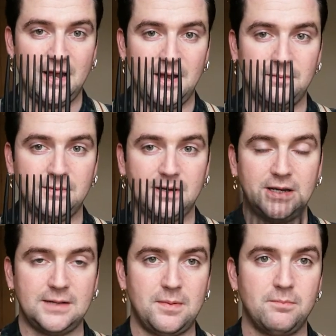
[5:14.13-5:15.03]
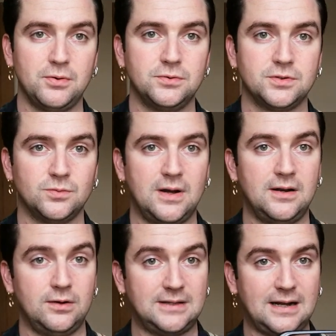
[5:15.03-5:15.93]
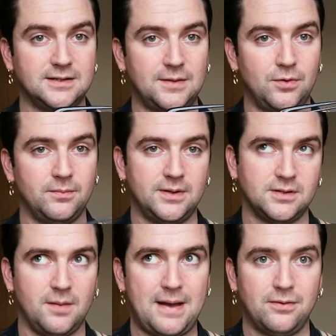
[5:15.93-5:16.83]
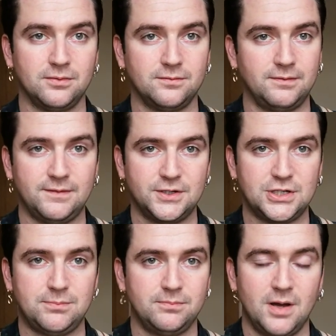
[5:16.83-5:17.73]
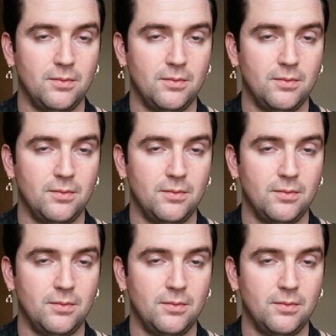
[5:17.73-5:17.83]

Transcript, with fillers: Um, you can get them in Boots as well, exactly the same one, but it's like a pound fifty cheap,